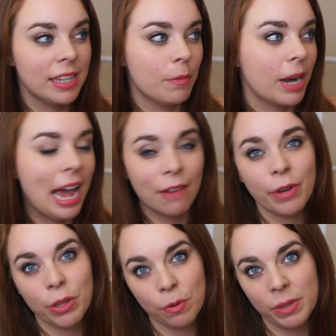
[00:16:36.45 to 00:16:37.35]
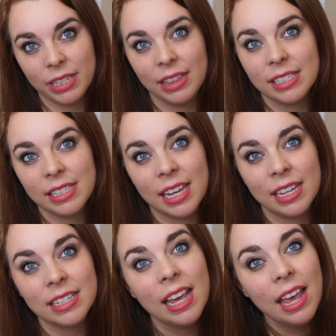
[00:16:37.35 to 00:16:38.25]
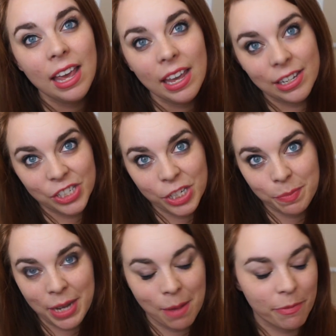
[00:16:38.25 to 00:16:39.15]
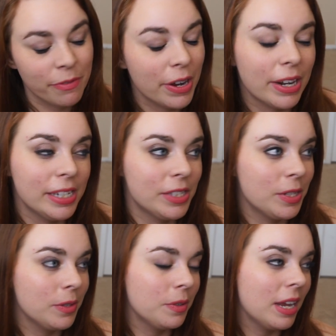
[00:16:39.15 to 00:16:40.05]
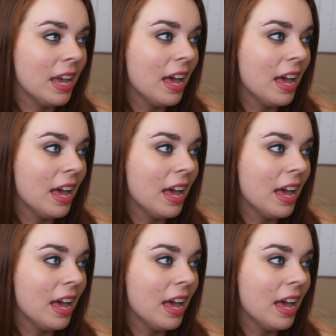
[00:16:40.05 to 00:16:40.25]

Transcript: and we're halfway through building the stand. It should be up very soon.